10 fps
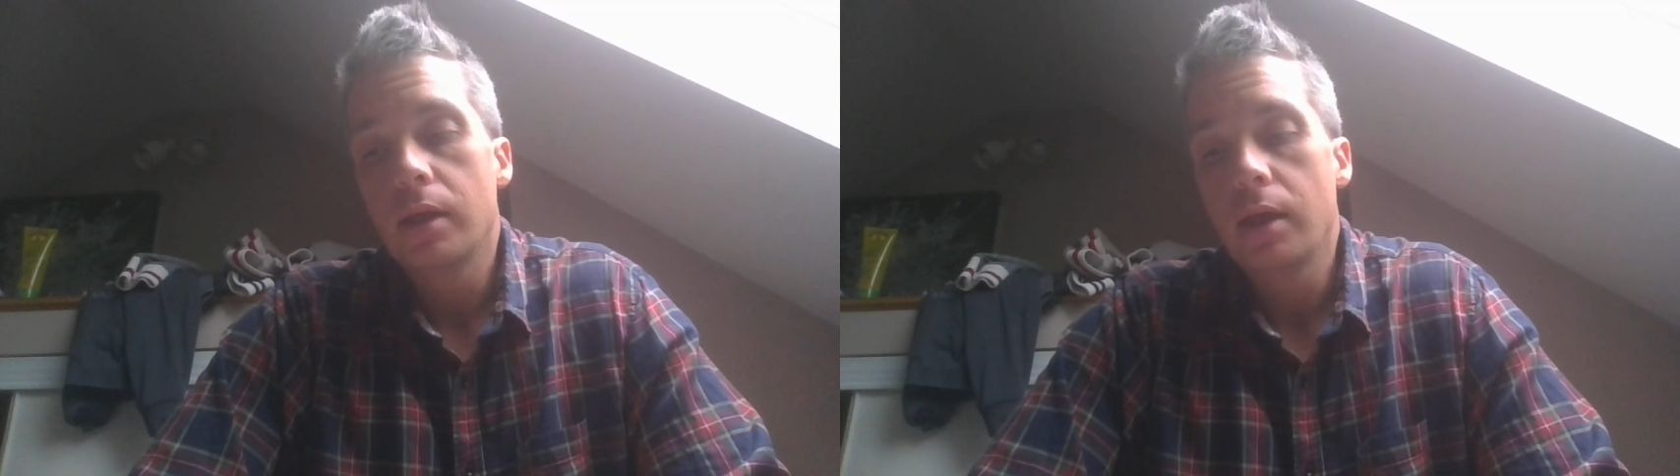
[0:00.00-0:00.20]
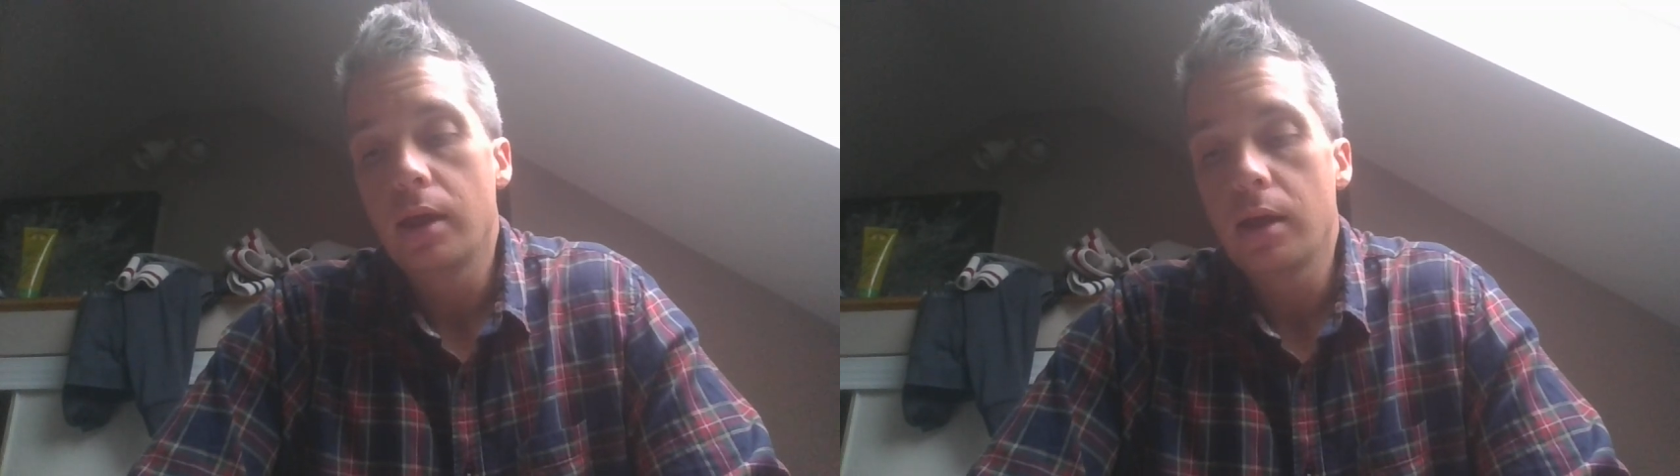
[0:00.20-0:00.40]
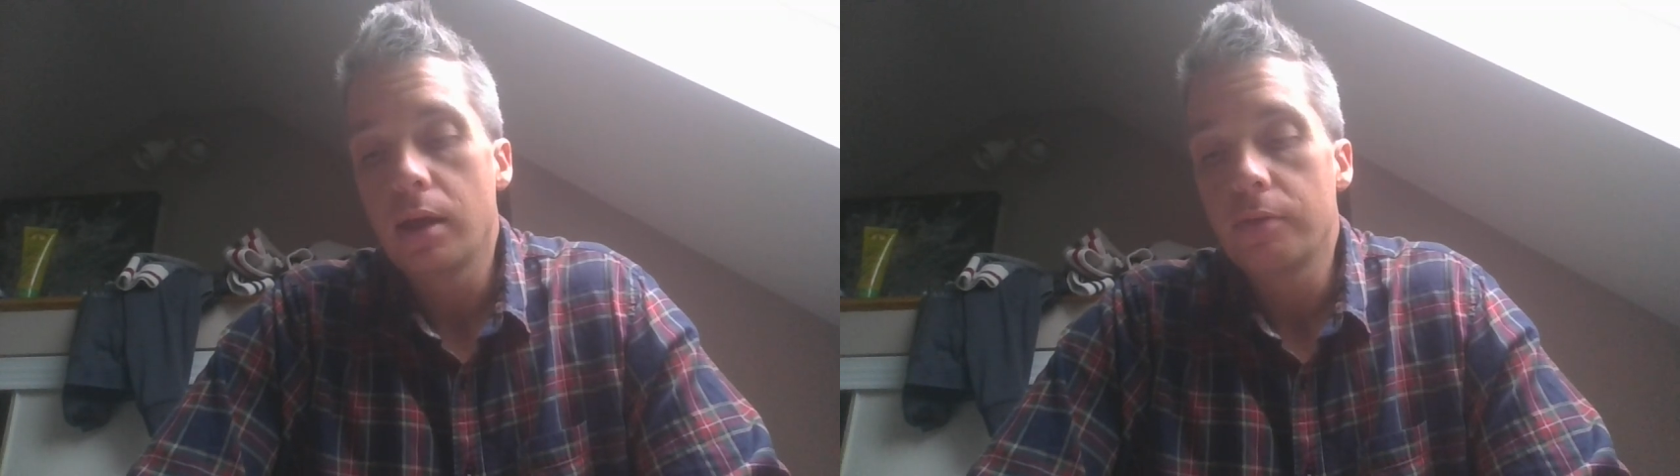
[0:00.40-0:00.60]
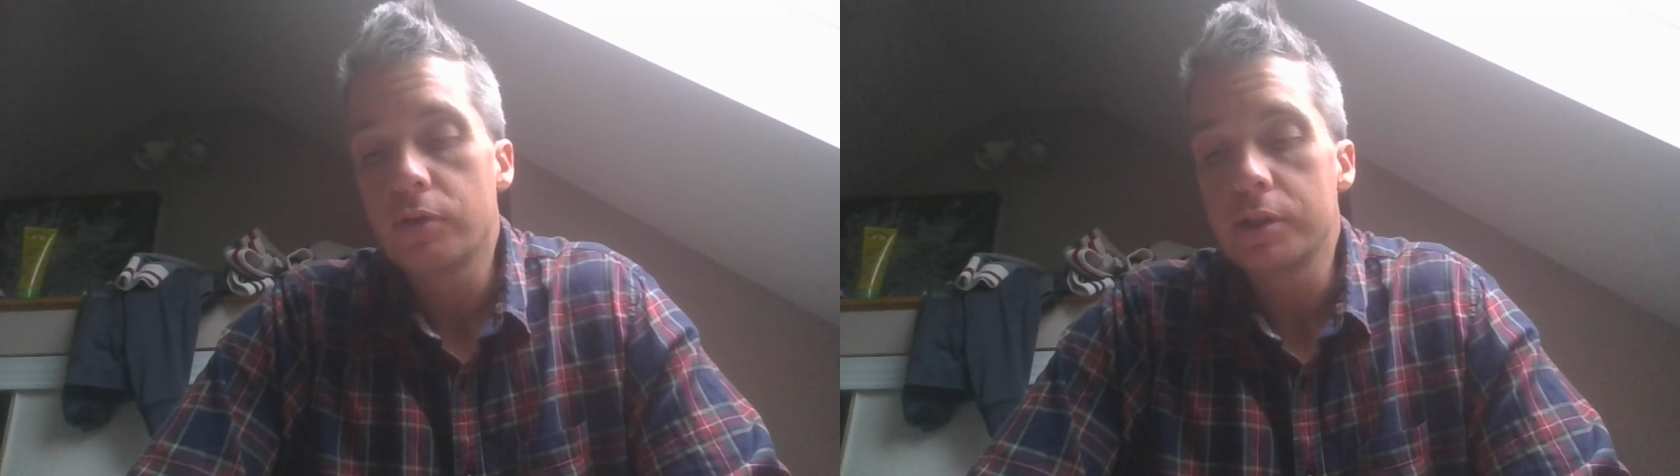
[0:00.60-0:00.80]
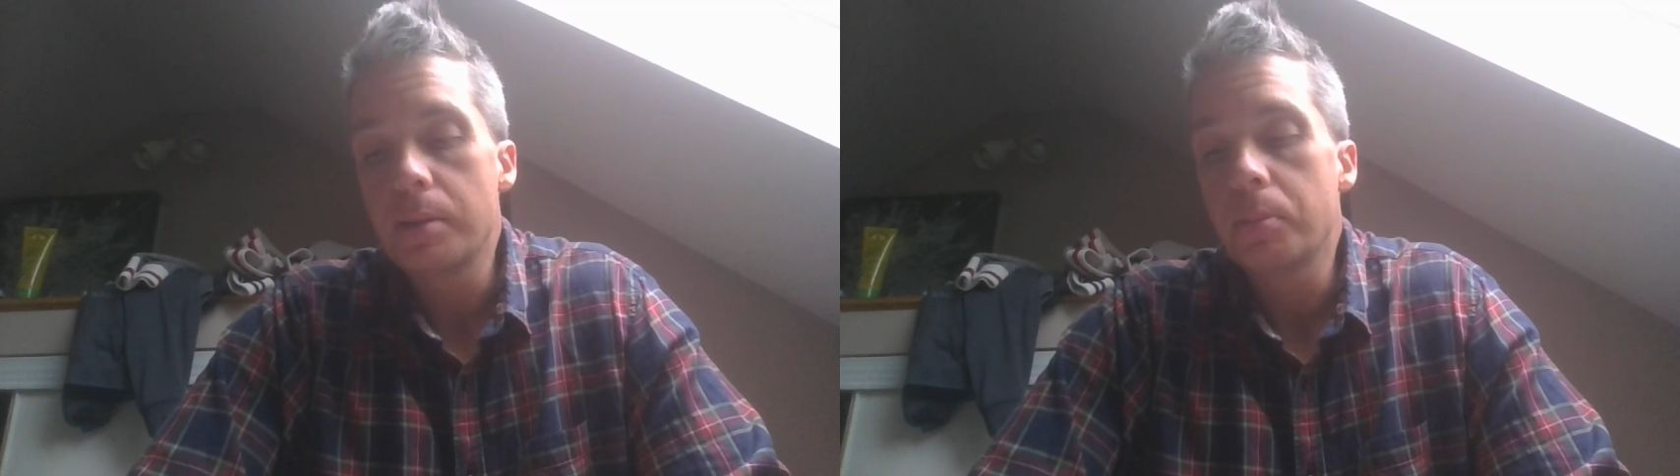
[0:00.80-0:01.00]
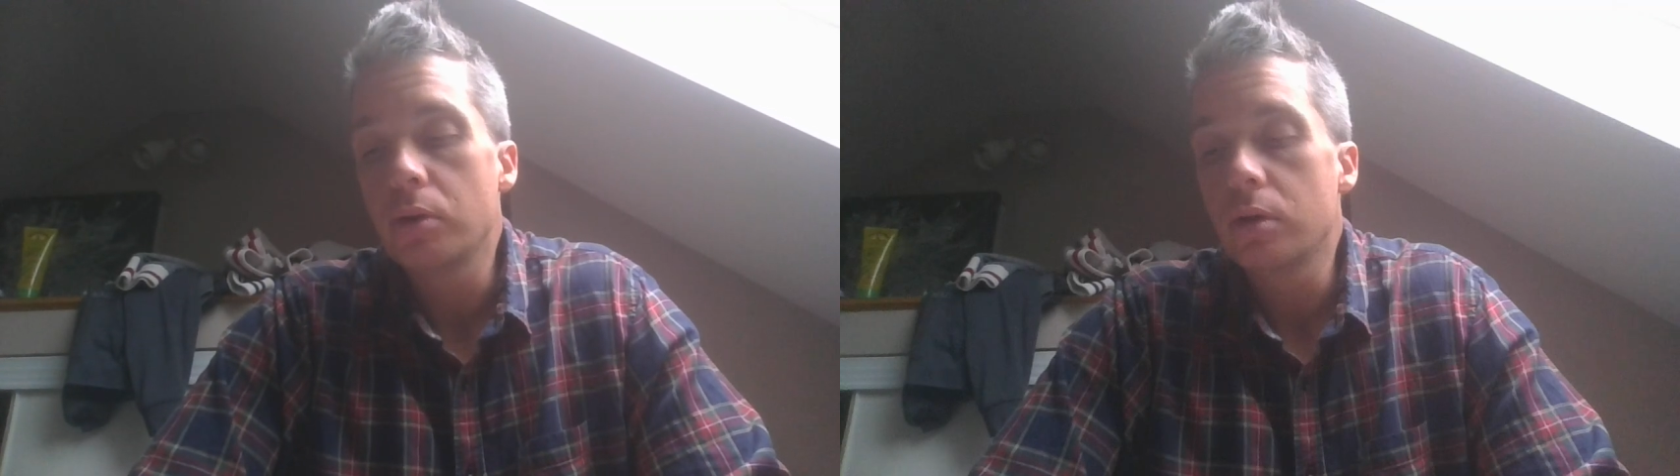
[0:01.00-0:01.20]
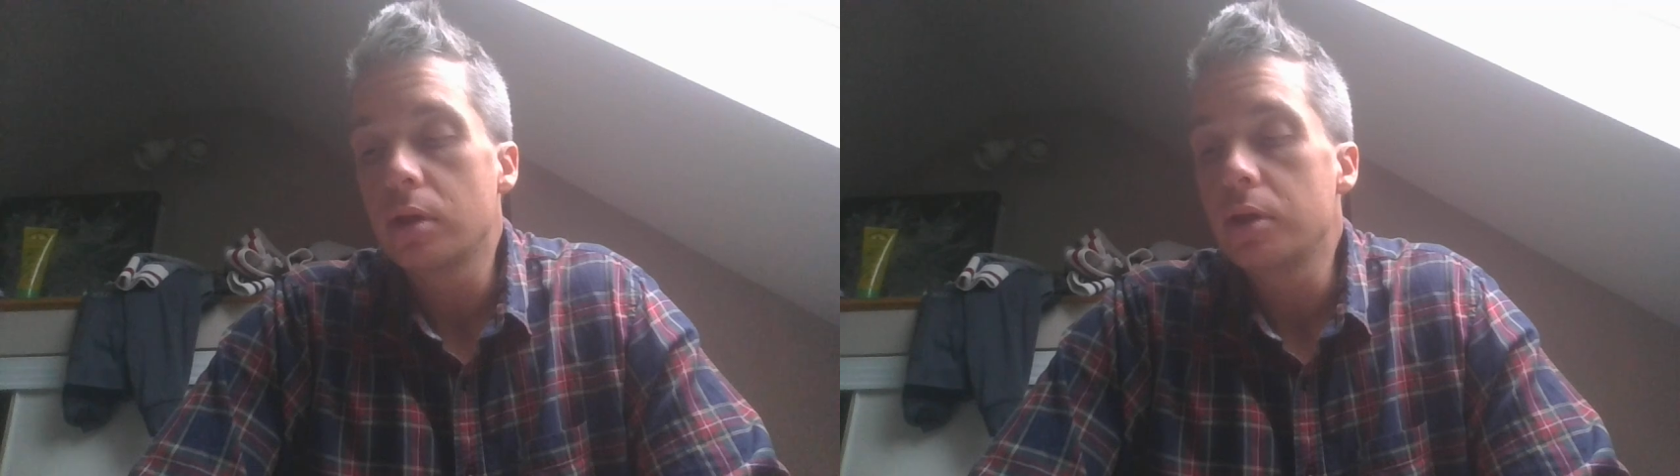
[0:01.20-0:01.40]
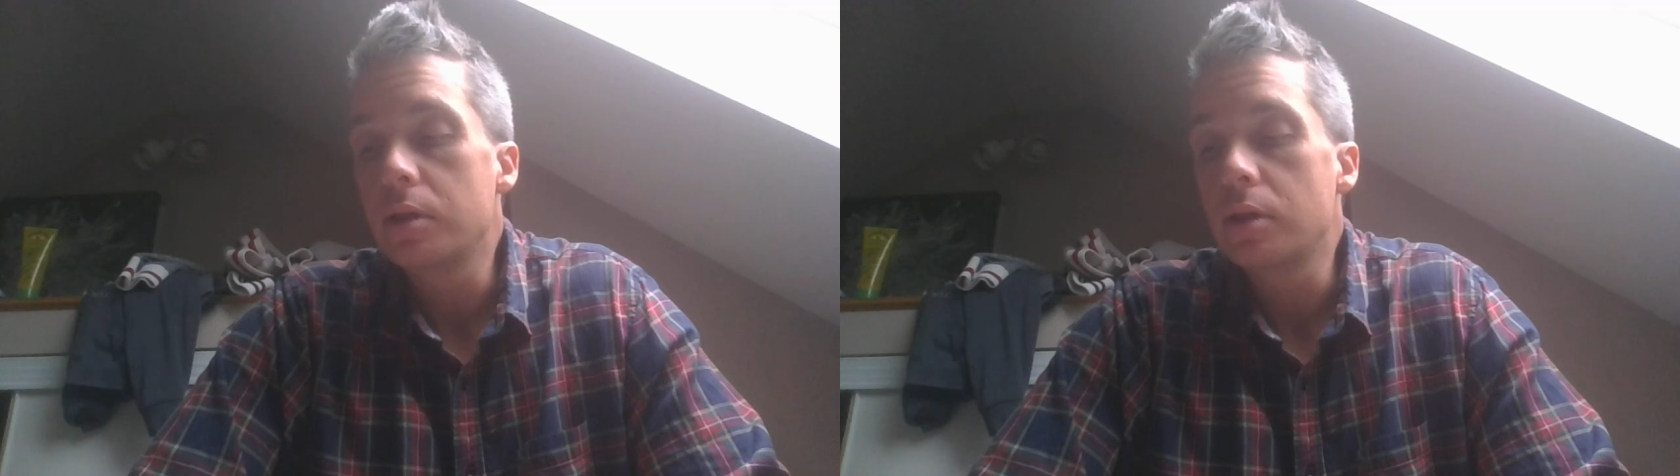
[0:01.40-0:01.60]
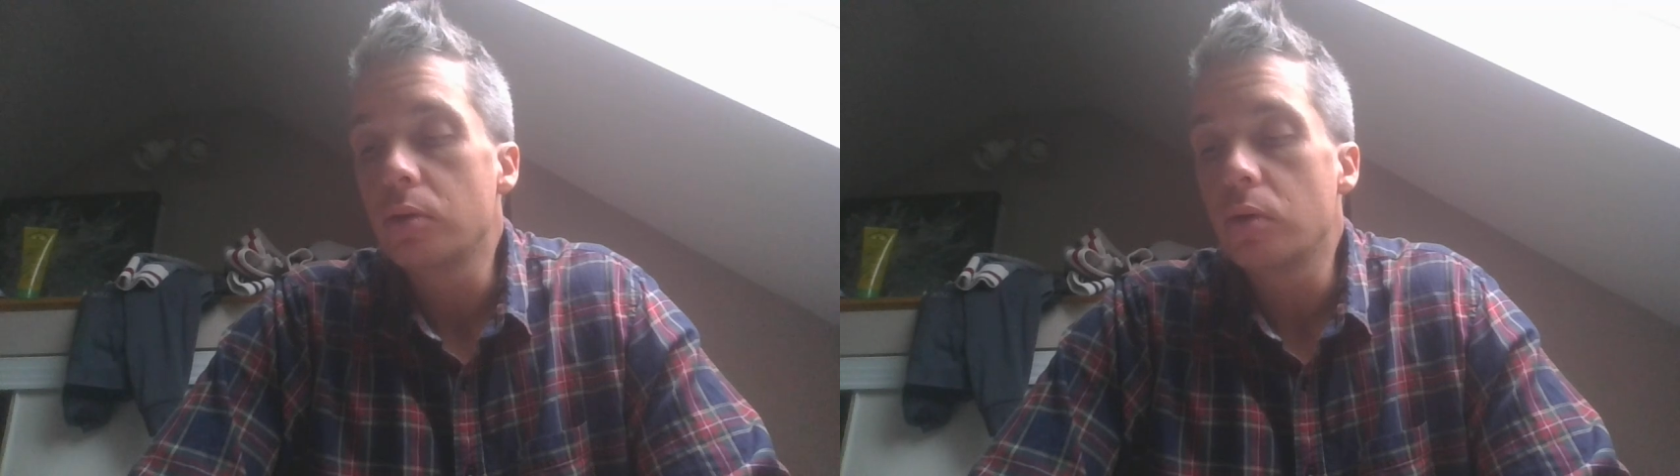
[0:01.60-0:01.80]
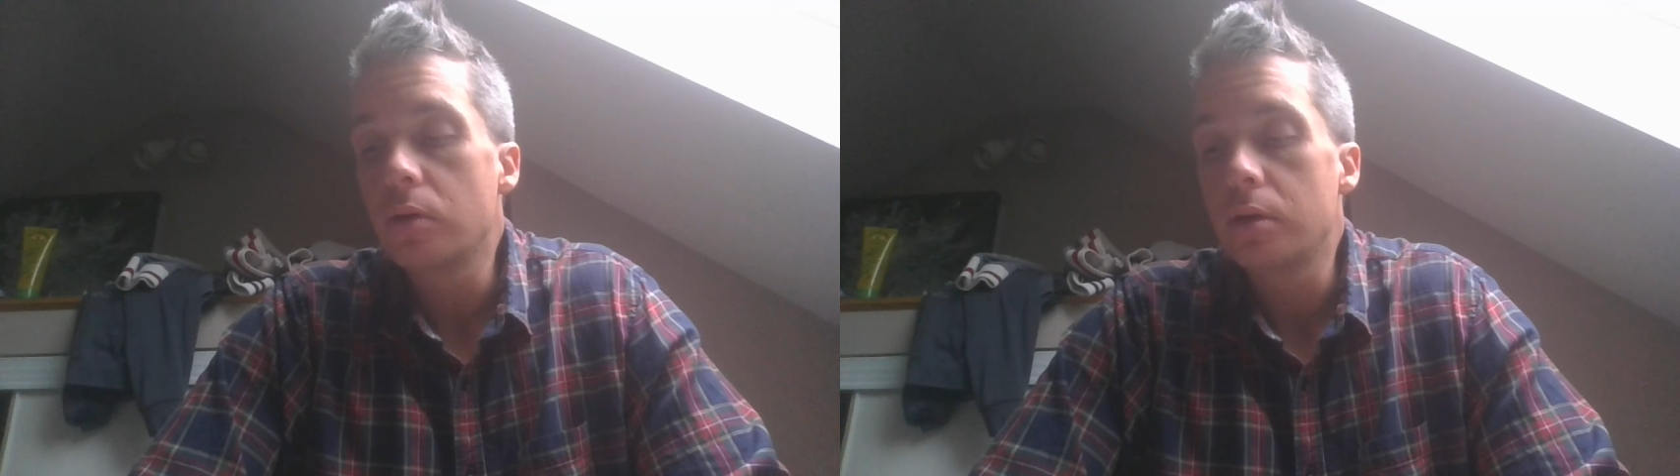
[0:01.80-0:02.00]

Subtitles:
For example, in the